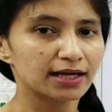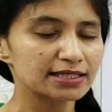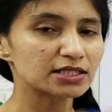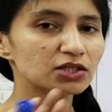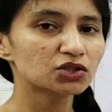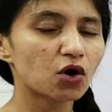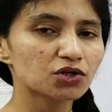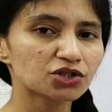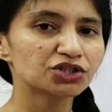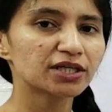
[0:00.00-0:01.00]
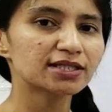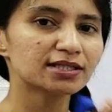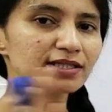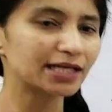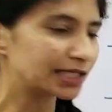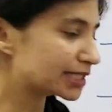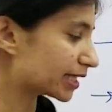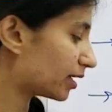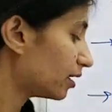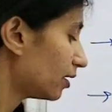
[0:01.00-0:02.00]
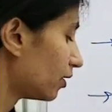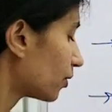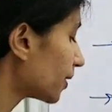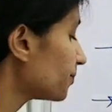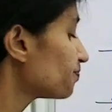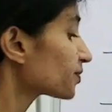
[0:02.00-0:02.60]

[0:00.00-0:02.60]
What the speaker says: Ostrich egg is a single cell. Okay.